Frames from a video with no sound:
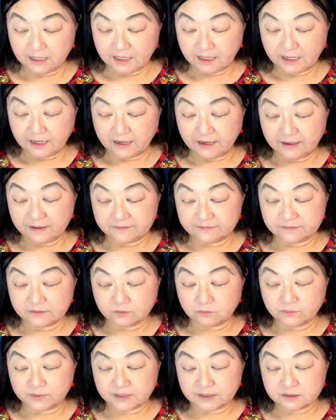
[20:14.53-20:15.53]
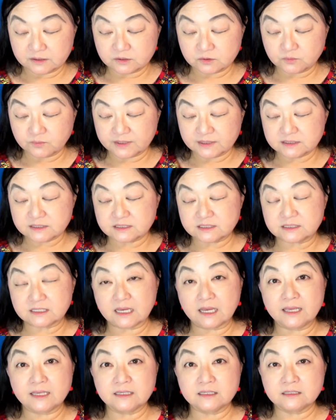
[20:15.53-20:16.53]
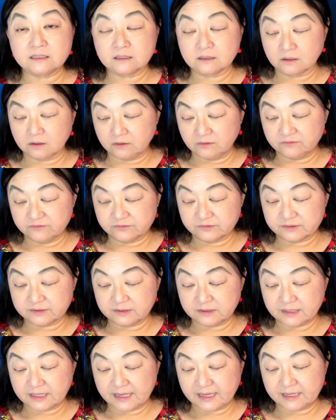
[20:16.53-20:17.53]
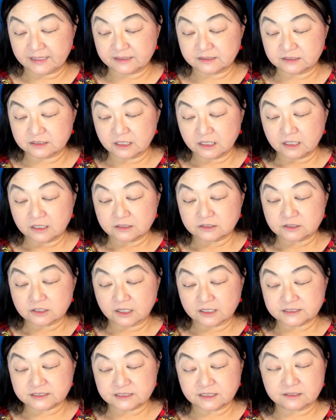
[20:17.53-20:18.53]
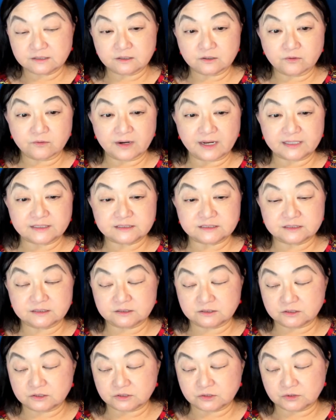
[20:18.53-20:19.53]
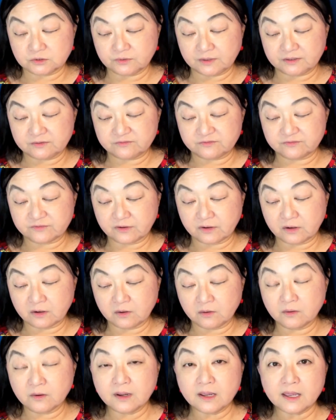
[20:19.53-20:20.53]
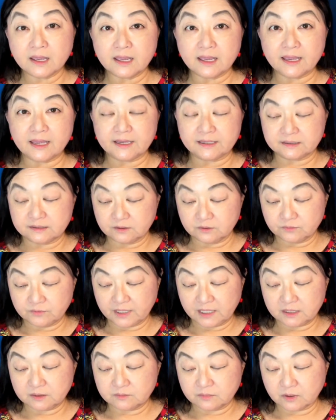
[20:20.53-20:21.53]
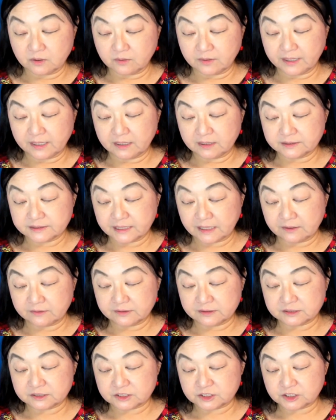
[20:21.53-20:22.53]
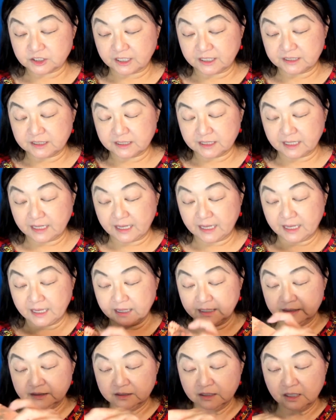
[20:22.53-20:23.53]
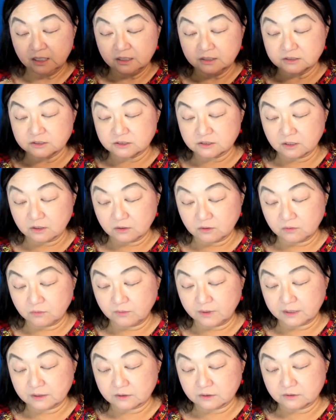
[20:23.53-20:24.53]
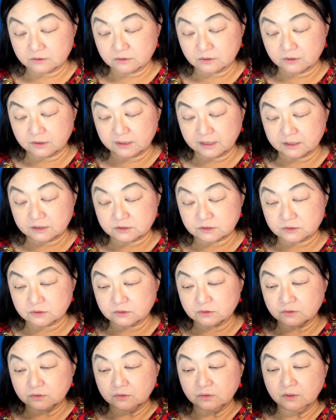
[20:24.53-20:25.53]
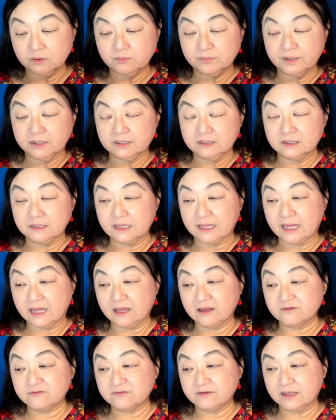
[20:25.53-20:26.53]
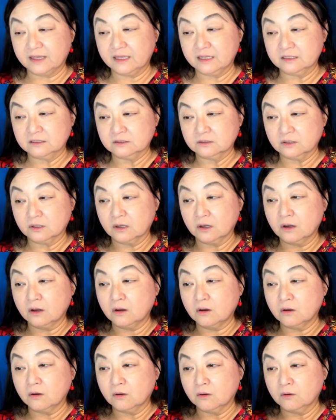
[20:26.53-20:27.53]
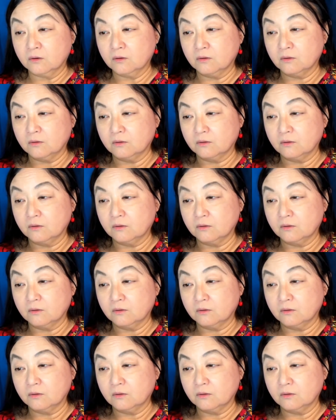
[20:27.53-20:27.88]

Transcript: And the wind went sighing over the land, tossing the grasses to and fro, and a rainbow held out its shining hand. So what could I do but laugh and go?